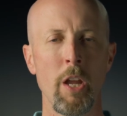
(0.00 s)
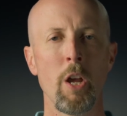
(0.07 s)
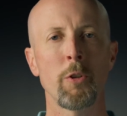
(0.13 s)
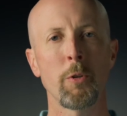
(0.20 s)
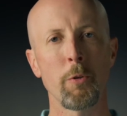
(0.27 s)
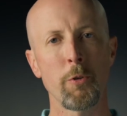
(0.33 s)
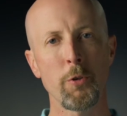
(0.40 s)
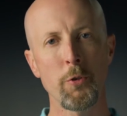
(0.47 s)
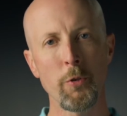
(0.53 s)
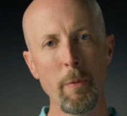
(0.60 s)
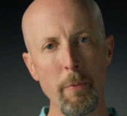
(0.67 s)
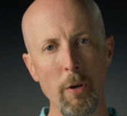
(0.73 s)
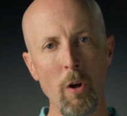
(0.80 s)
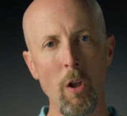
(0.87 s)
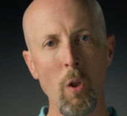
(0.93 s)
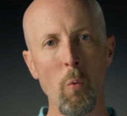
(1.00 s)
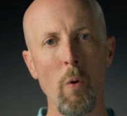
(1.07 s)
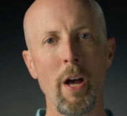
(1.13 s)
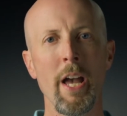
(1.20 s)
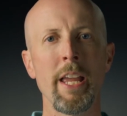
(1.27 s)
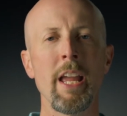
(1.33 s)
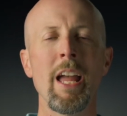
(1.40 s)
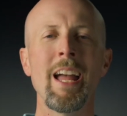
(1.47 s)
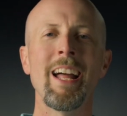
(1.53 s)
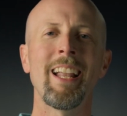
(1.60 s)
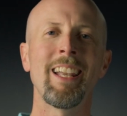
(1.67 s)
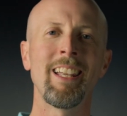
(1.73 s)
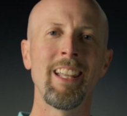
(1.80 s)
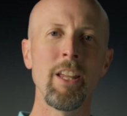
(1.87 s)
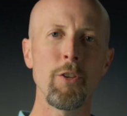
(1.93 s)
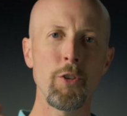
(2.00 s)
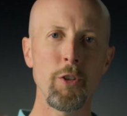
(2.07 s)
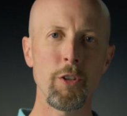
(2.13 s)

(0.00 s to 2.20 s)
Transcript: So strip it all away. Let's